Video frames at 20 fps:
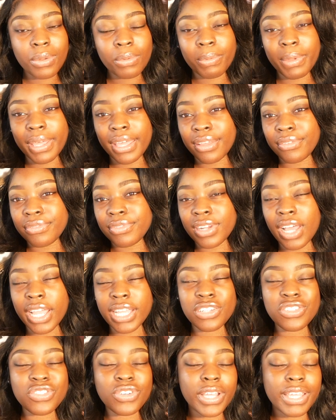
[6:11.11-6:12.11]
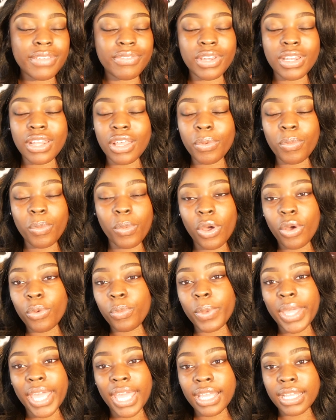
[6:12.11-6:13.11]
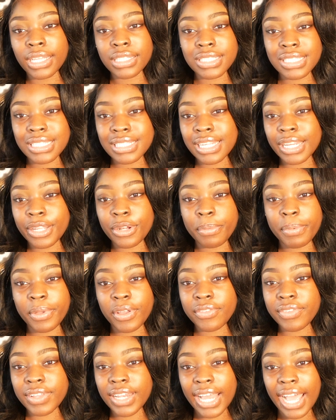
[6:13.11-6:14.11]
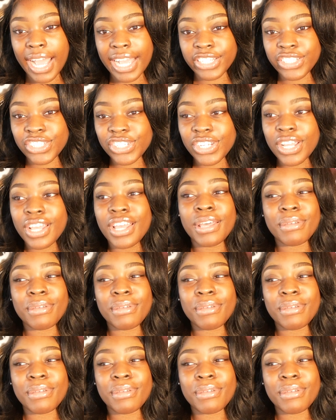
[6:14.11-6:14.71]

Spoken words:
with like not even a wing, just a little bit of a lash,